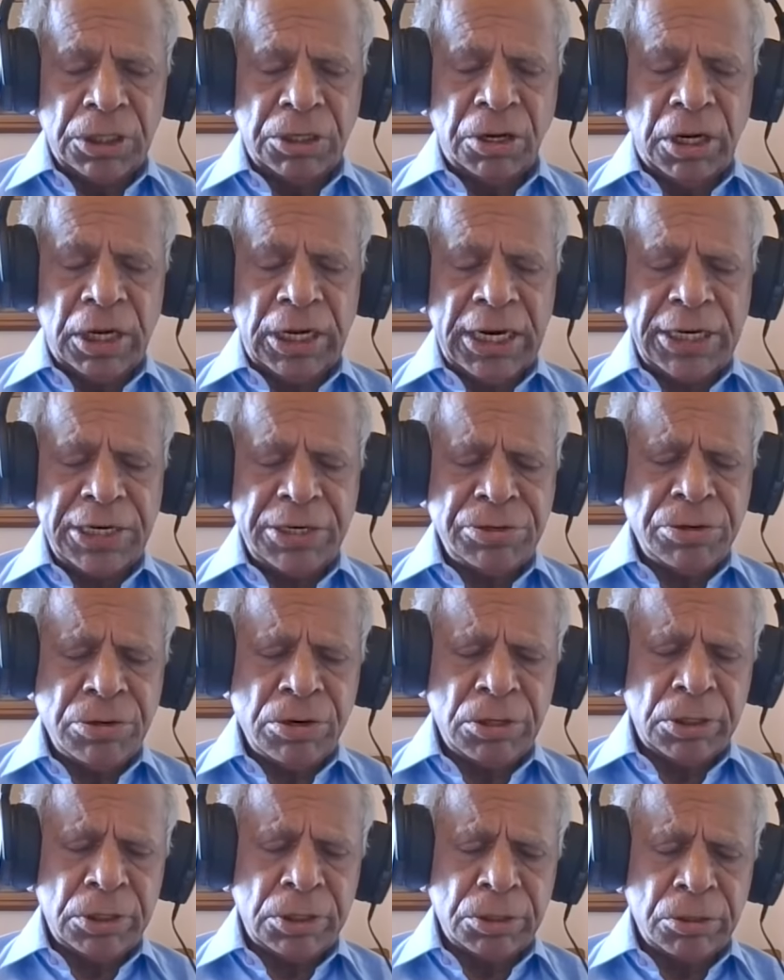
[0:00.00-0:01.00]
let us
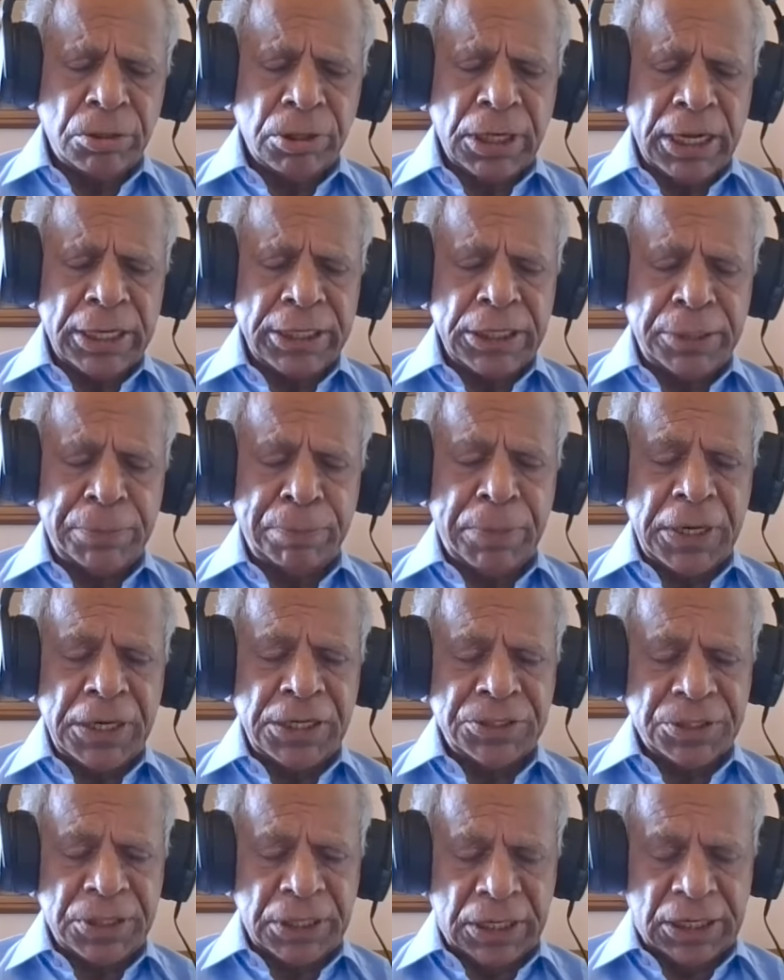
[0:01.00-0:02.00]
not look at it
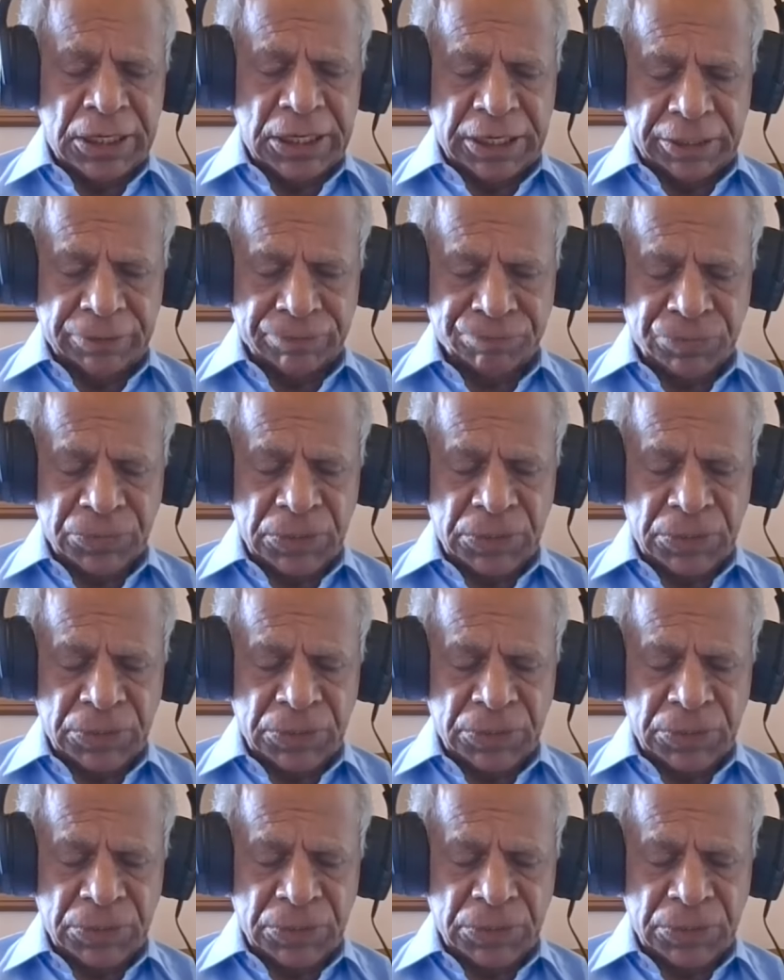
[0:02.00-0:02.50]
personally.